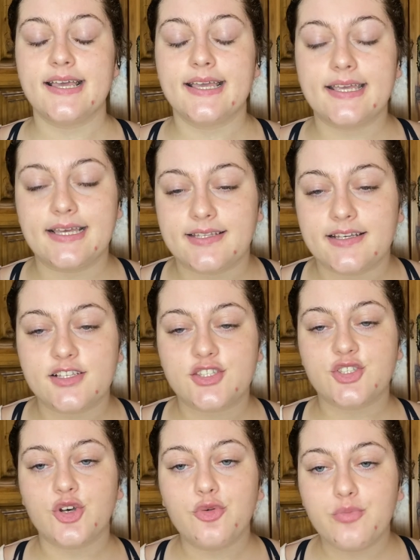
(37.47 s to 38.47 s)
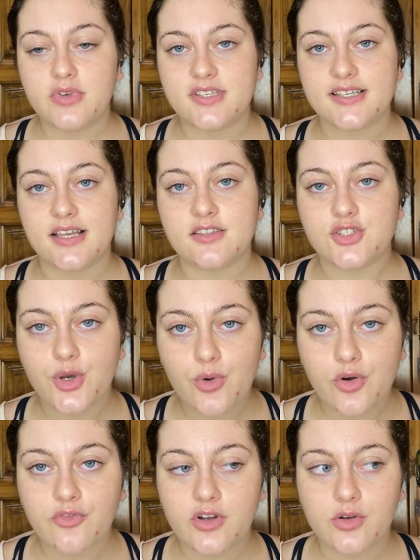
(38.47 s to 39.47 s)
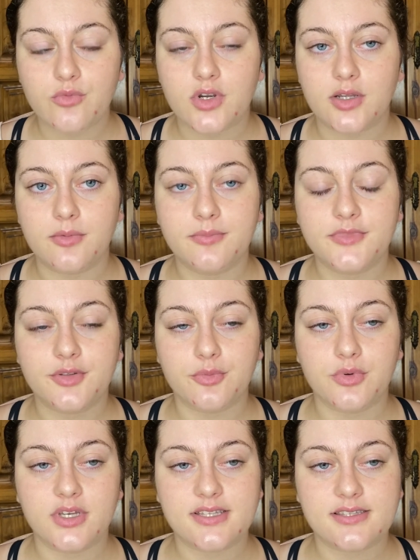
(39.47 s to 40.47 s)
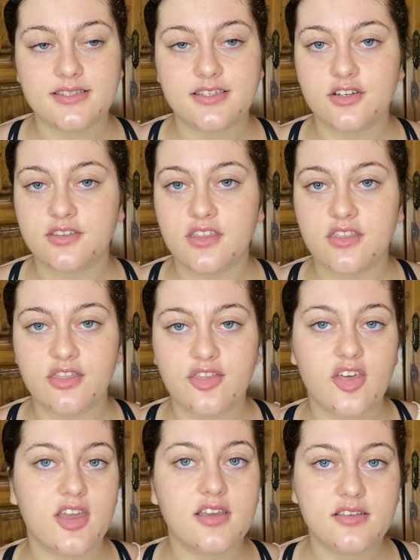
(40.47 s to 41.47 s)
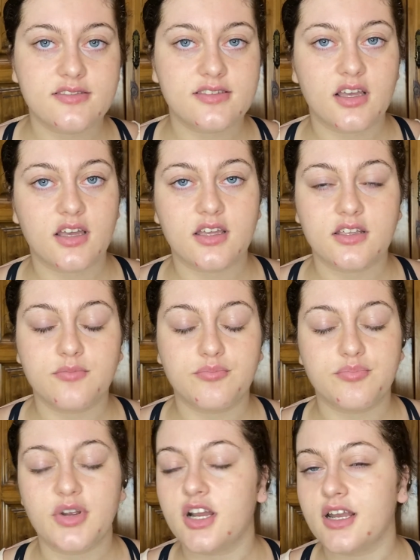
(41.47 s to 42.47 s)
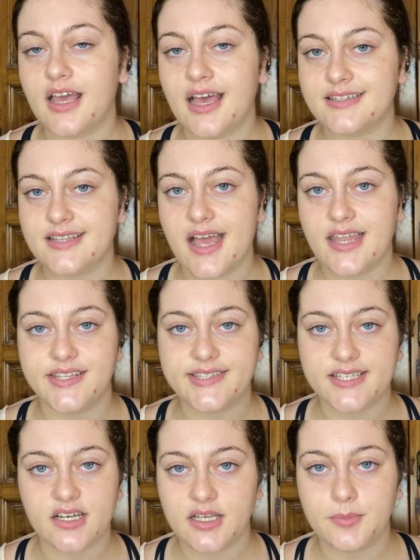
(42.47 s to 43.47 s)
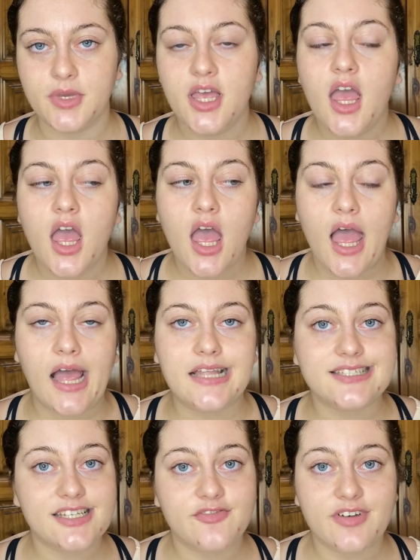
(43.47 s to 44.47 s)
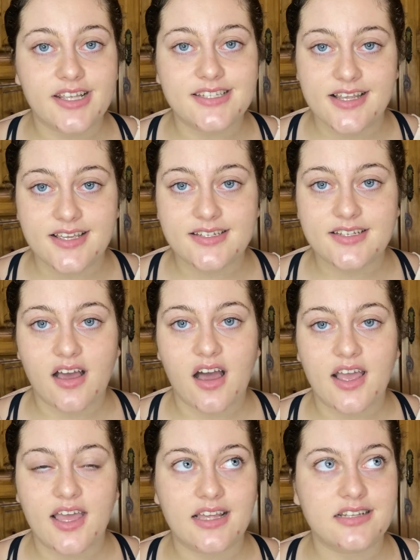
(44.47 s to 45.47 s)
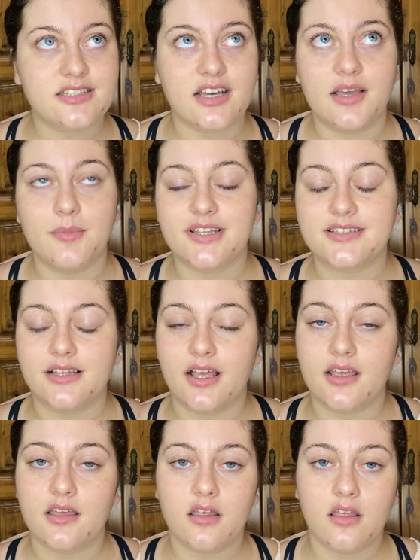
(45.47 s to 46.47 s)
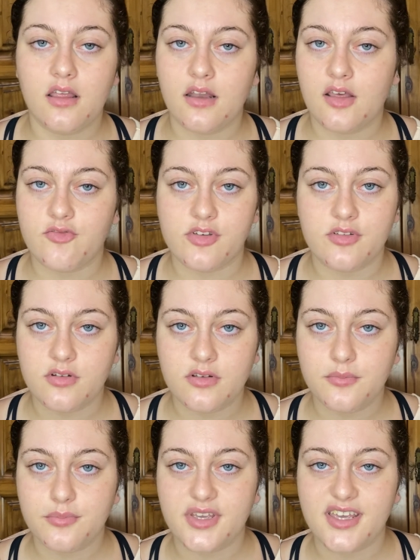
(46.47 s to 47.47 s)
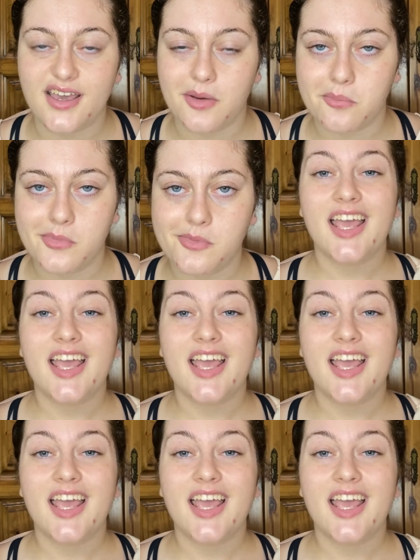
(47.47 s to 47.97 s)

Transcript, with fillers: getting so busy and so overwhelmed with certain things i barely had any time and if i did i had time at like 11 p.m.